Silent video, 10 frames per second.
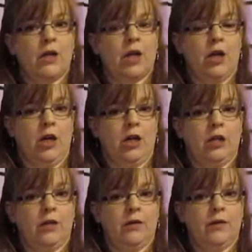the car.
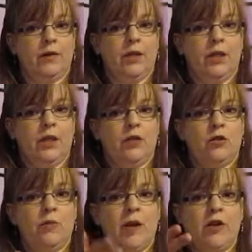
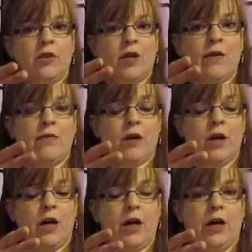So you make your sign for
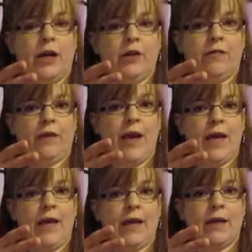car and your flat
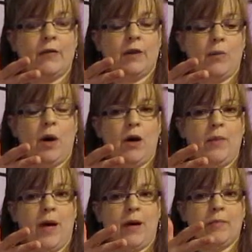hand with the
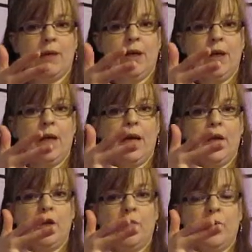palm up,
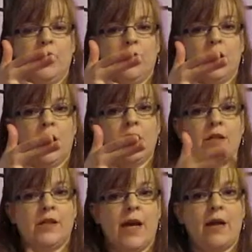and you bring the car
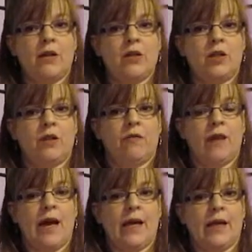down into the
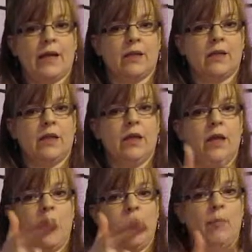flat hand.
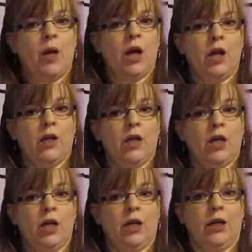Park the
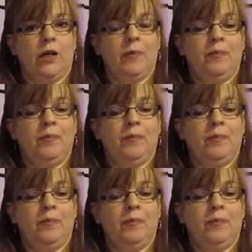car.